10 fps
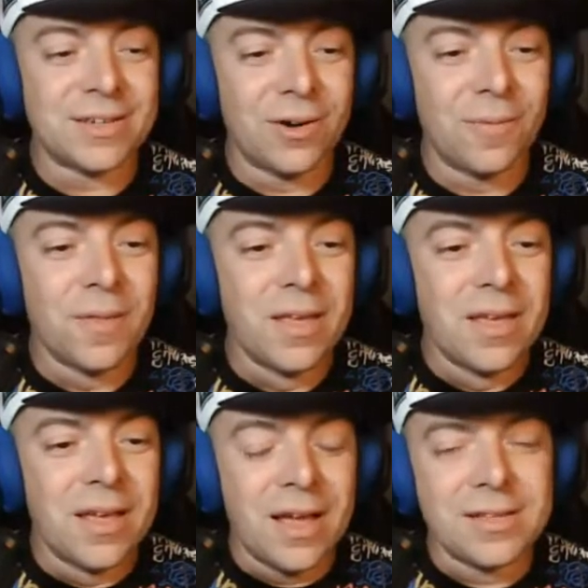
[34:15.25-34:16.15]
So
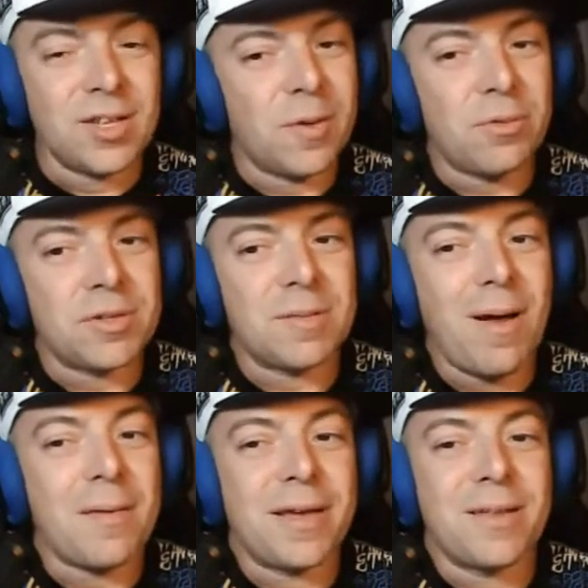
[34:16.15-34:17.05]
Xenoblade 3 is
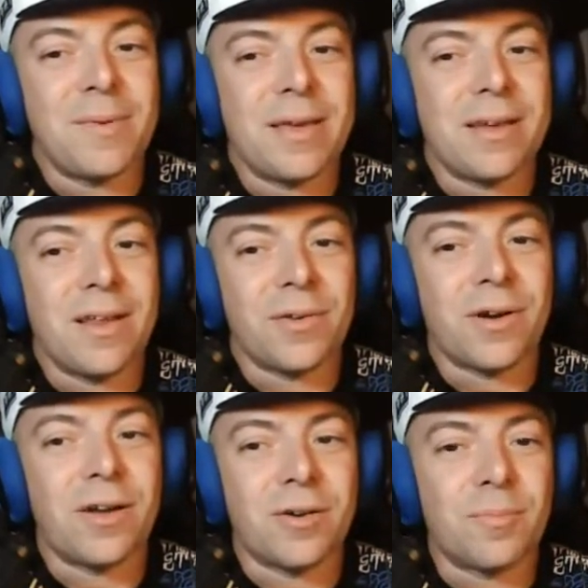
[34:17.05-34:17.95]
probably going to be
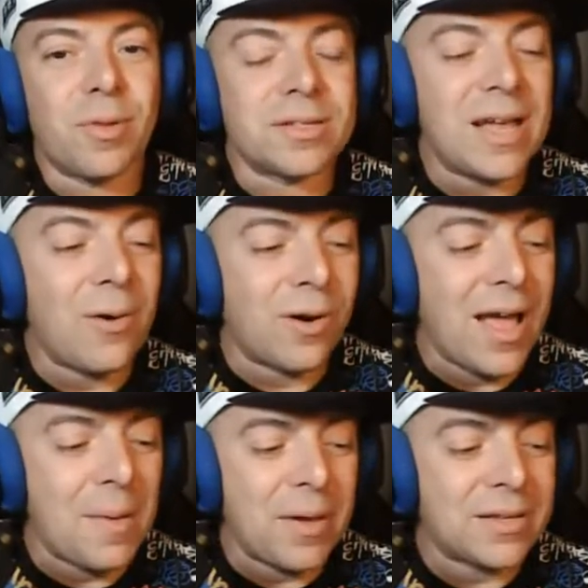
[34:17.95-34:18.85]
another 100+
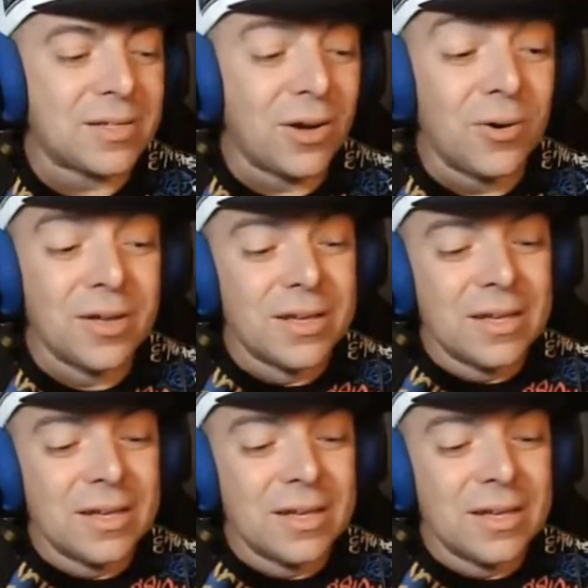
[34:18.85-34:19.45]
hour epic. So